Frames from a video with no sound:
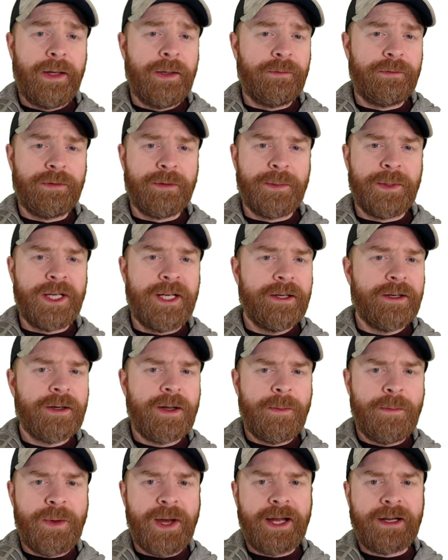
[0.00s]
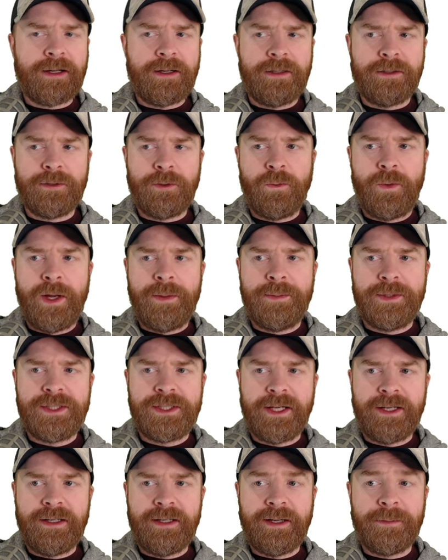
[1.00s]
And from here I'm back on the
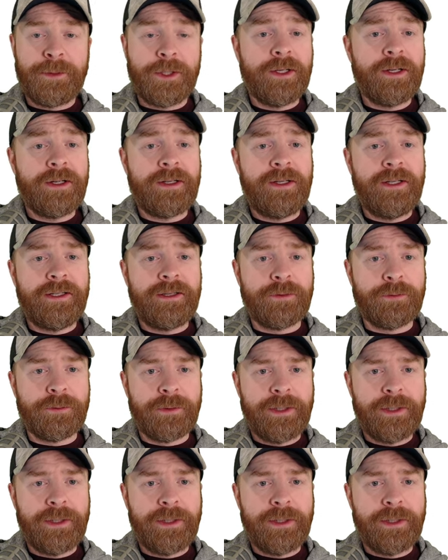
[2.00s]
website, I'm going to click the